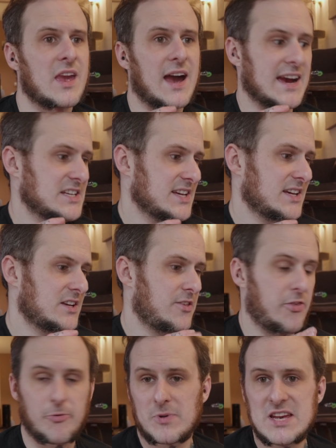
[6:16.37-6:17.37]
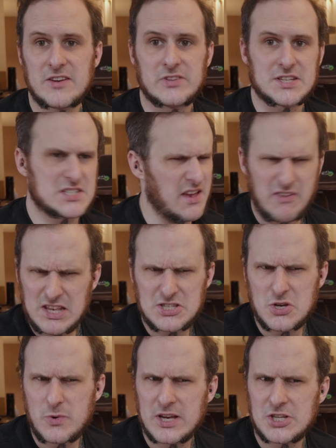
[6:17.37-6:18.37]
I did three of the
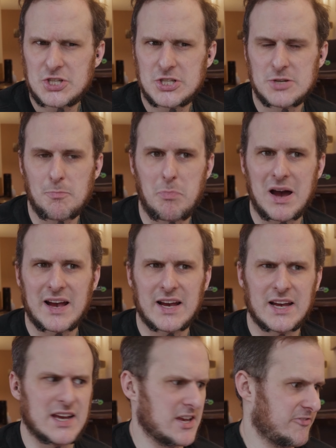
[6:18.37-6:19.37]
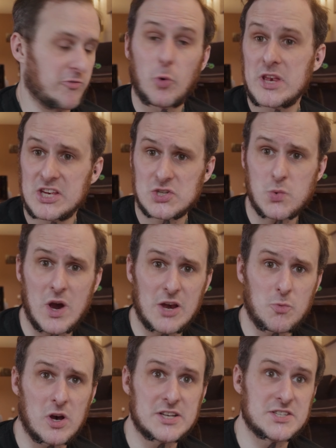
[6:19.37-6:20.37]
seventy-two inch by forty inch
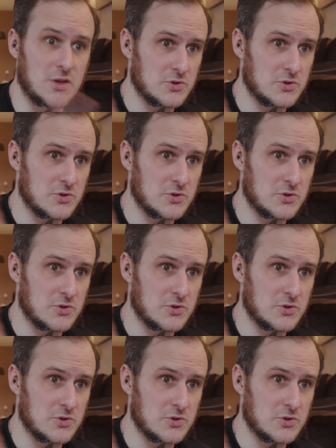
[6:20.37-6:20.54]
wide ones.